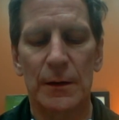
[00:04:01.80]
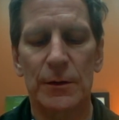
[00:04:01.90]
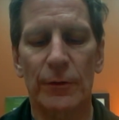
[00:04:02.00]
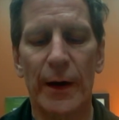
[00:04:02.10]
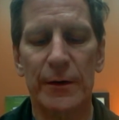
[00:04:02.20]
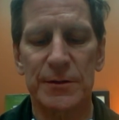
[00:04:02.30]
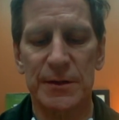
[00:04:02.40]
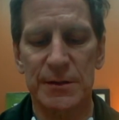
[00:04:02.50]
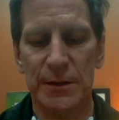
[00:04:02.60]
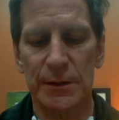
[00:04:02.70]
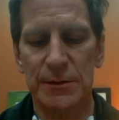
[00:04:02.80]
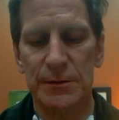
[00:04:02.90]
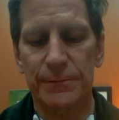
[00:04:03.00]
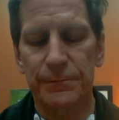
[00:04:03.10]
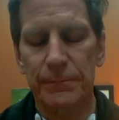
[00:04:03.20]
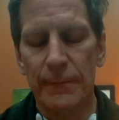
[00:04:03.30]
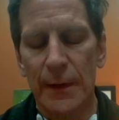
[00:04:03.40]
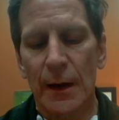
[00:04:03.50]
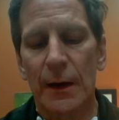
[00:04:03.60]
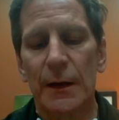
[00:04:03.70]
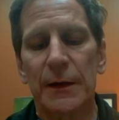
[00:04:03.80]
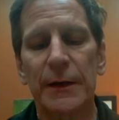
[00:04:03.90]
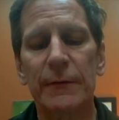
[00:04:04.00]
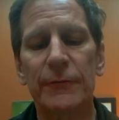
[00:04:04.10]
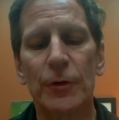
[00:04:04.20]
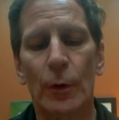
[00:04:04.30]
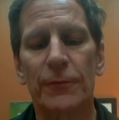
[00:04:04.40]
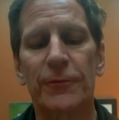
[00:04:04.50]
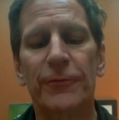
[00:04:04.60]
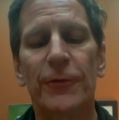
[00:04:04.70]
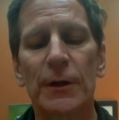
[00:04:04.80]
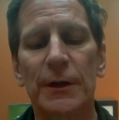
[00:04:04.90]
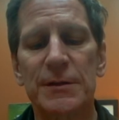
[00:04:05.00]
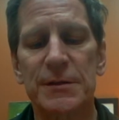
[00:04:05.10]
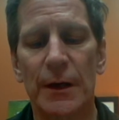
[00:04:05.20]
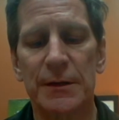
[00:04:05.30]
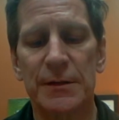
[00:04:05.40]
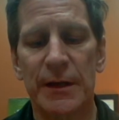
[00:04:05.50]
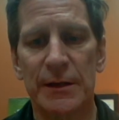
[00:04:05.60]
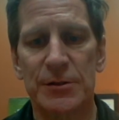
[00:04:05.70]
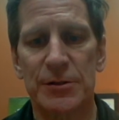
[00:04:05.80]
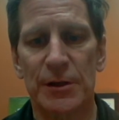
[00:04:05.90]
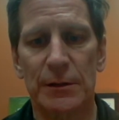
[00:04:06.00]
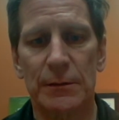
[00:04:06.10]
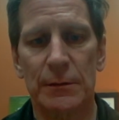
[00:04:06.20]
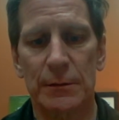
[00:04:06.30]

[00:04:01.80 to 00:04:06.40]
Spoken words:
The writer says this: give your fullest attention